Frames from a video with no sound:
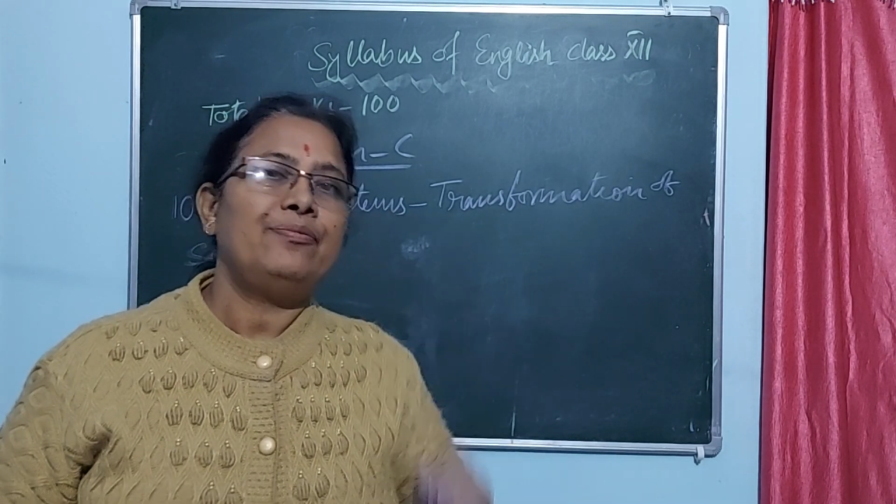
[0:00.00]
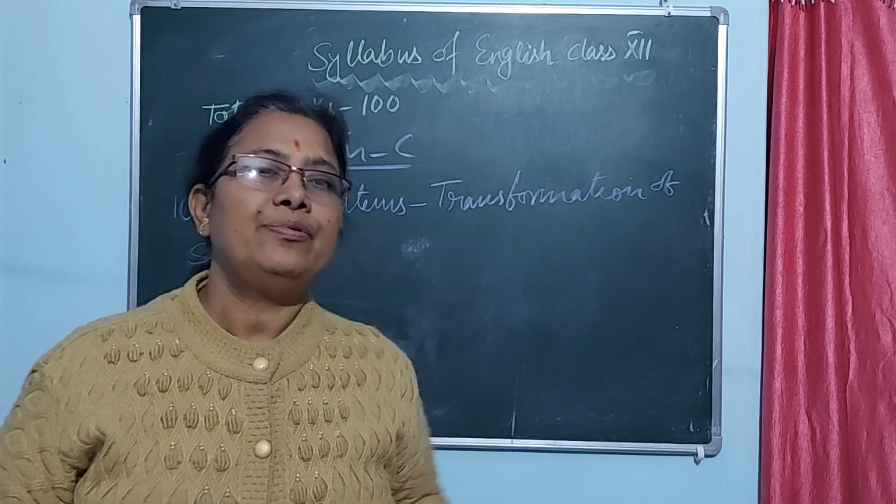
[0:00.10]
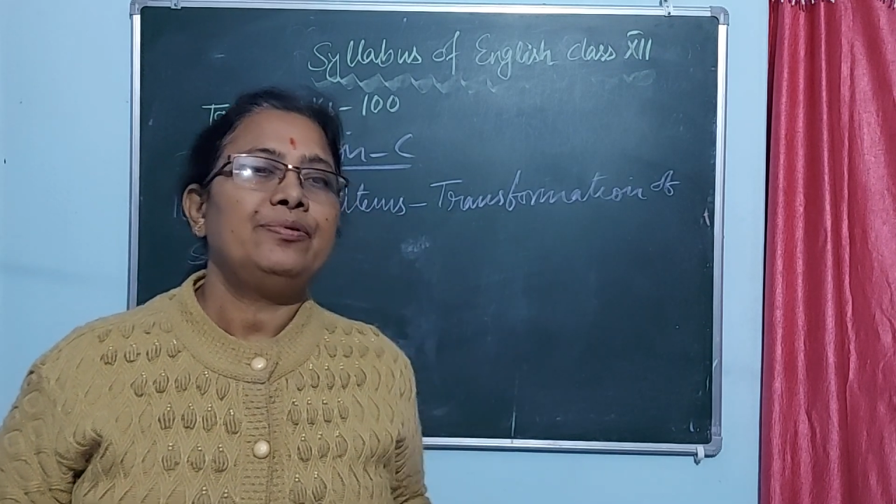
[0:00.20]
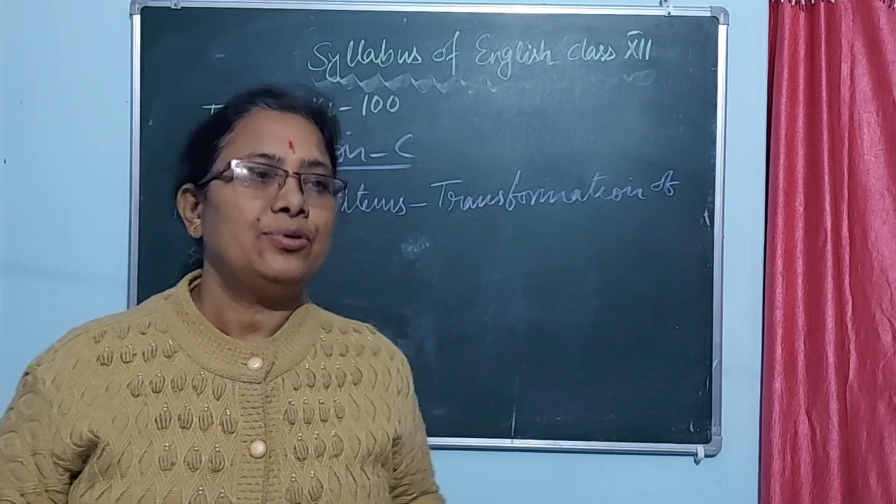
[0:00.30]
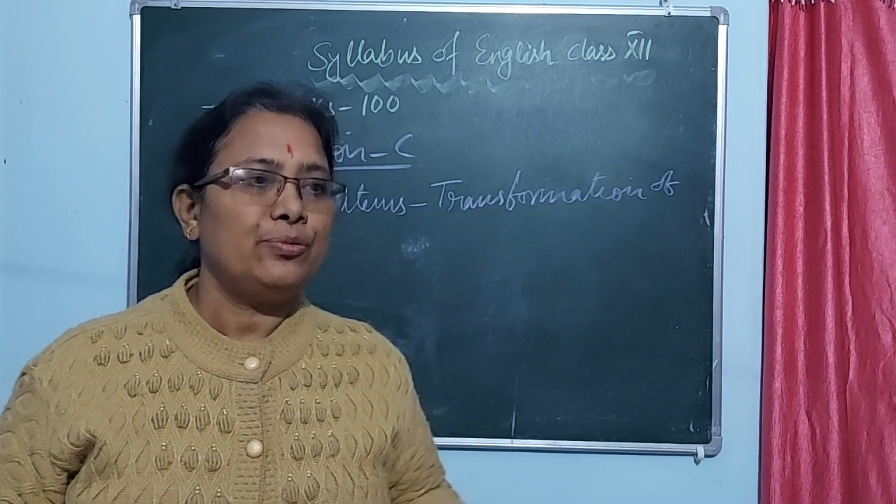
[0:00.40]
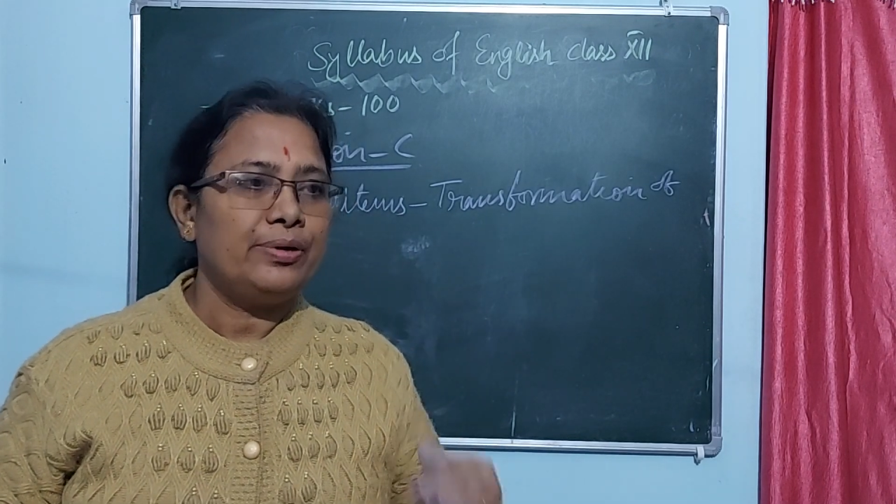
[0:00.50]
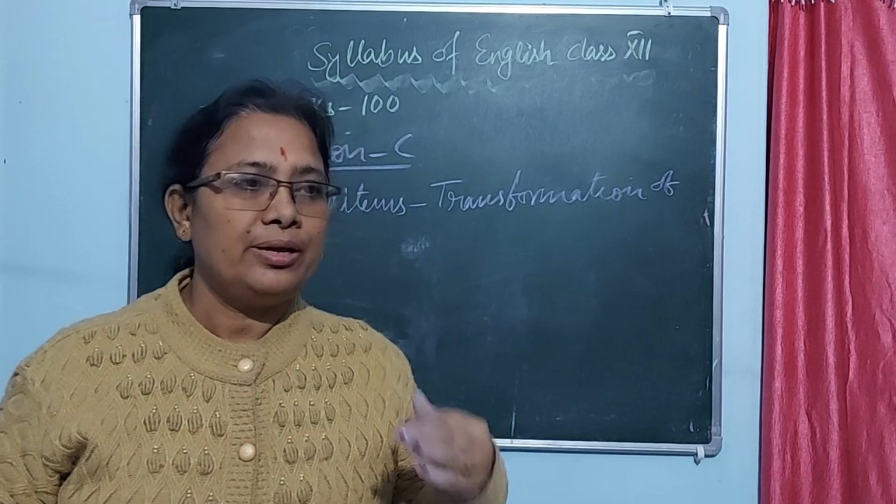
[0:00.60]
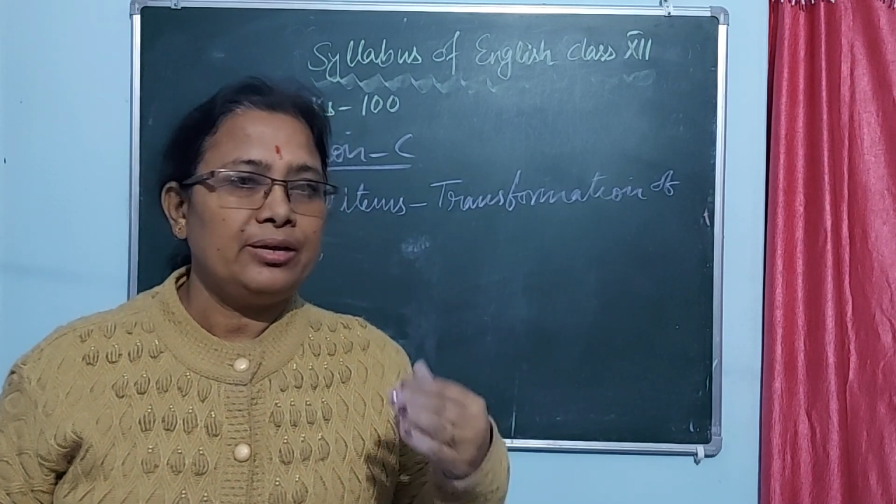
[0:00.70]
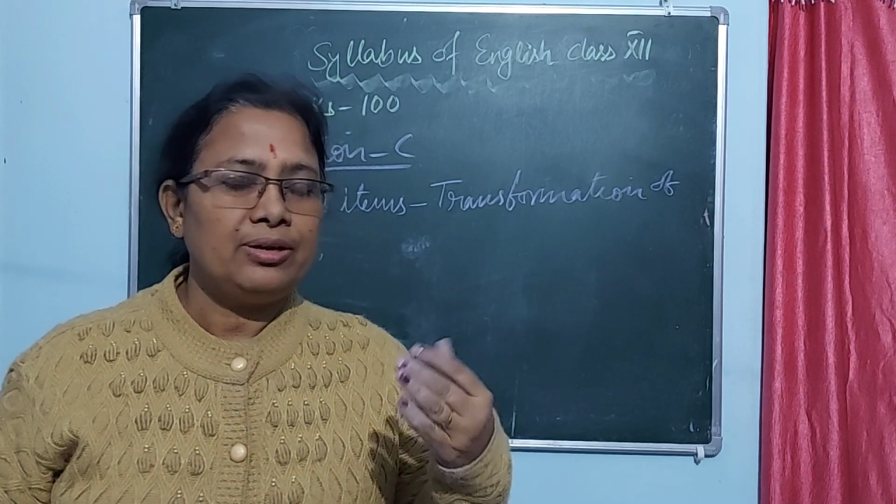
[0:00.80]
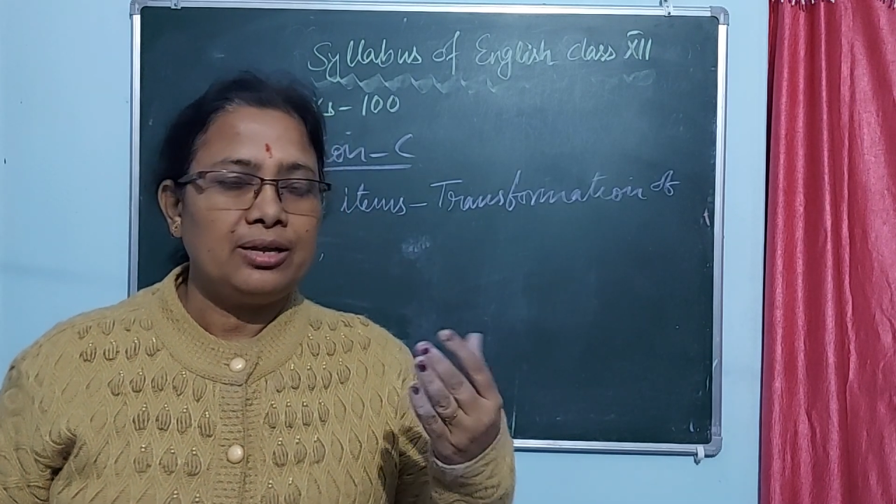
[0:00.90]
to
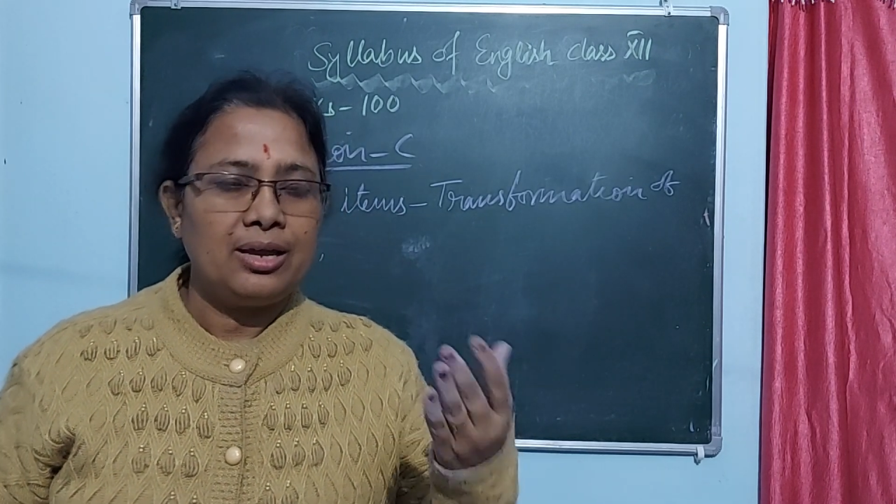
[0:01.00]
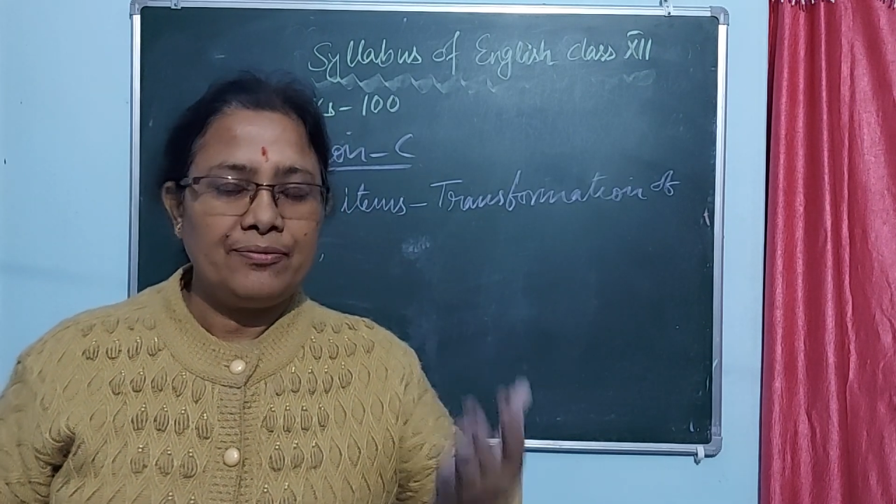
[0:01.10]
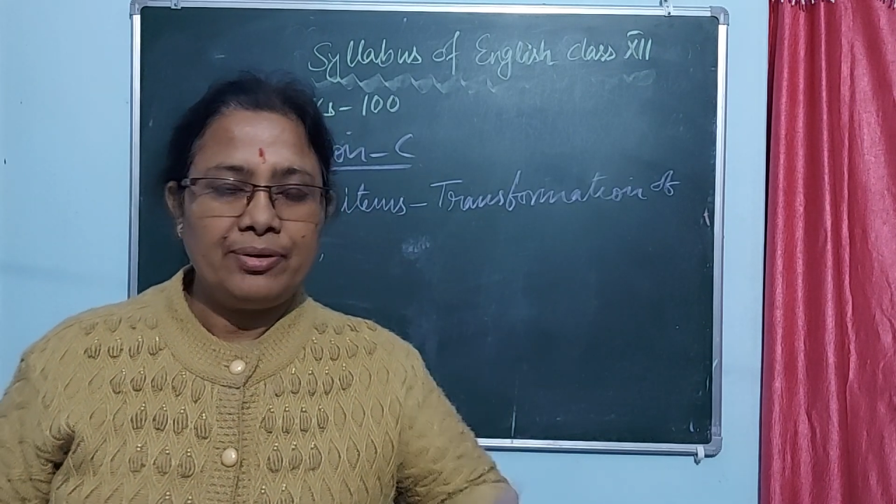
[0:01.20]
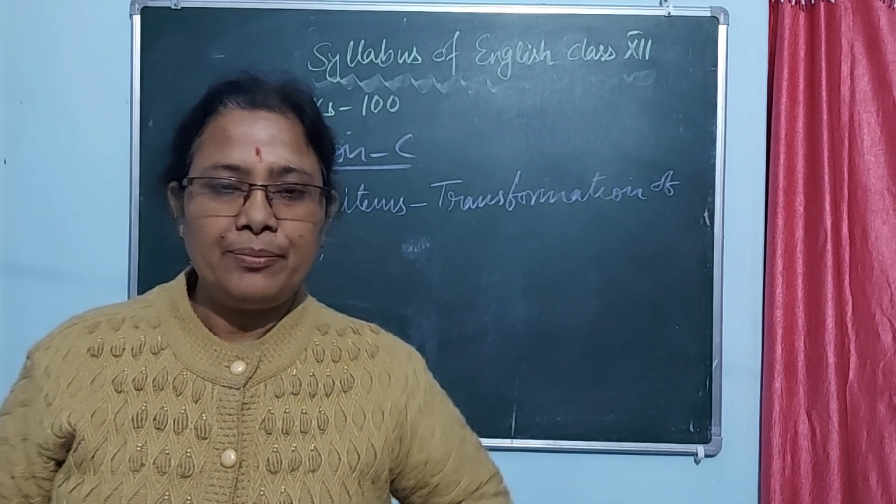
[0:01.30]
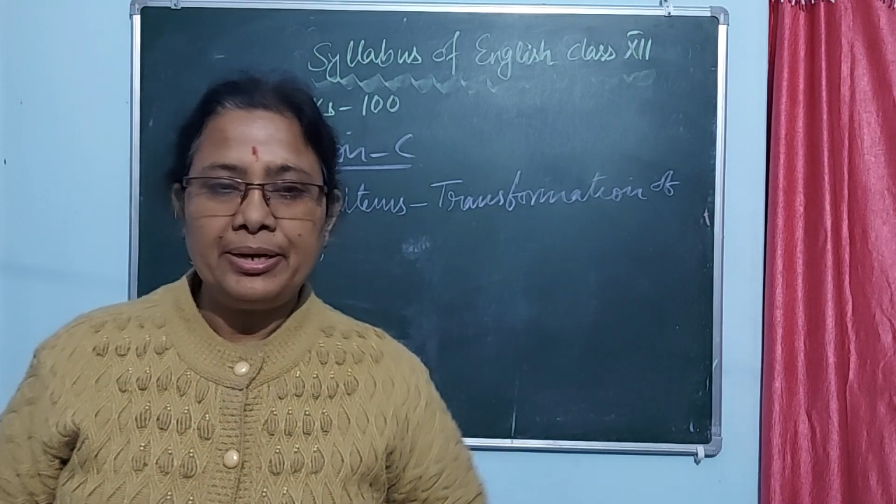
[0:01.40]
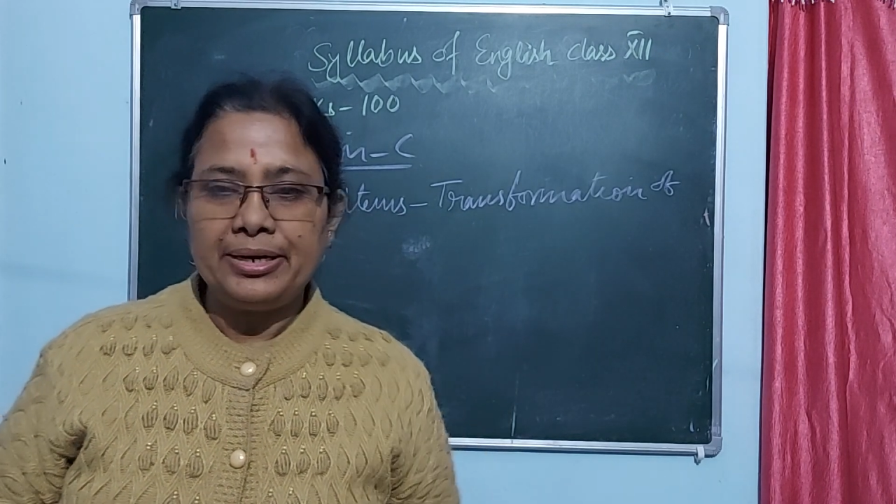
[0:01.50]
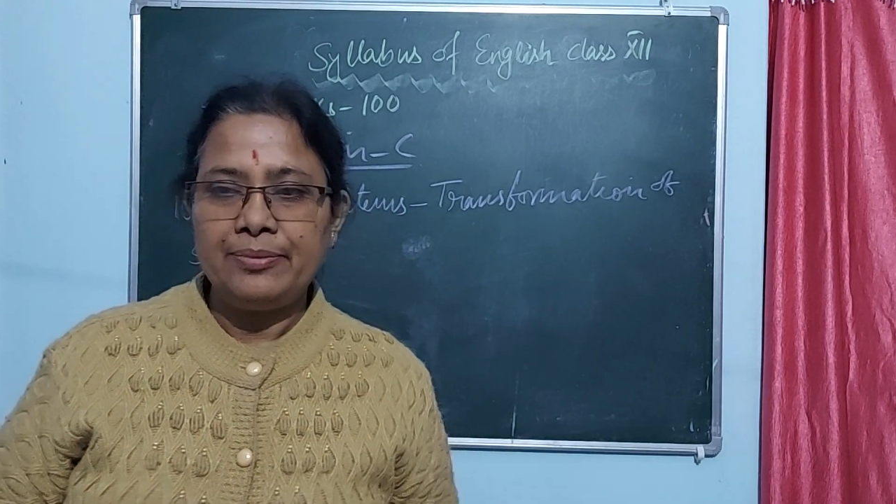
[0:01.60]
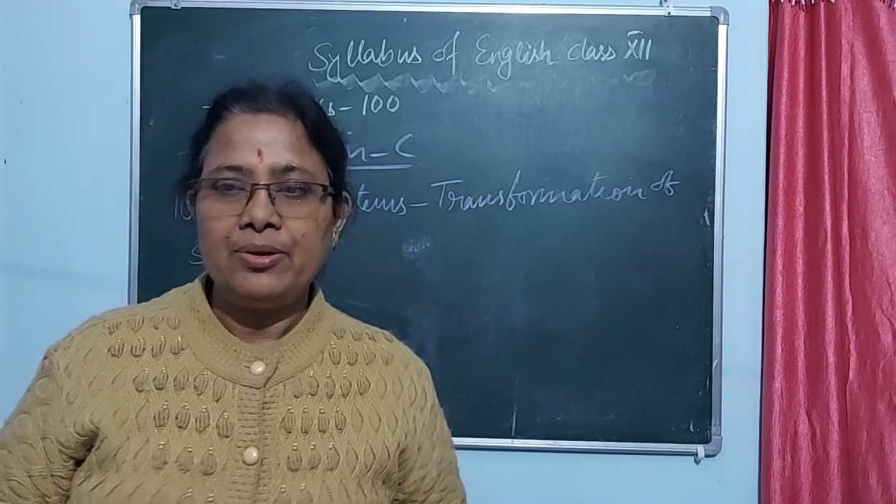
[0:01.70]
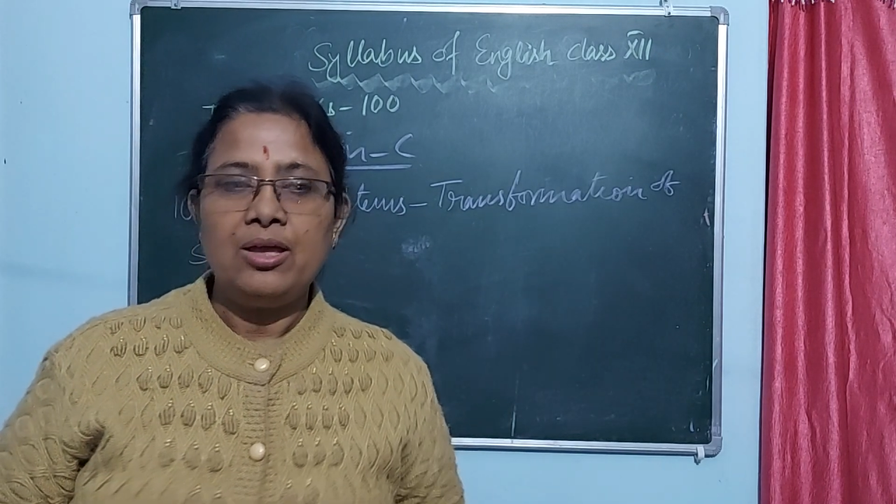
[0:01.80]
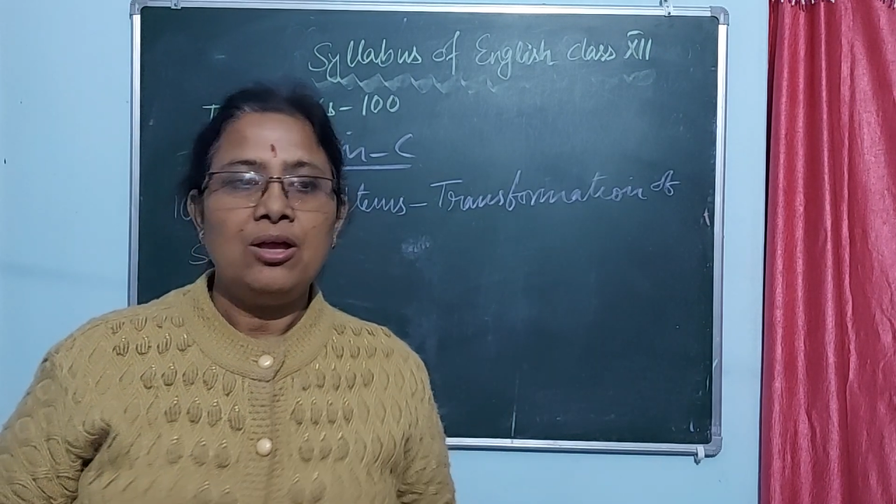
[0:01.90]
affirmative,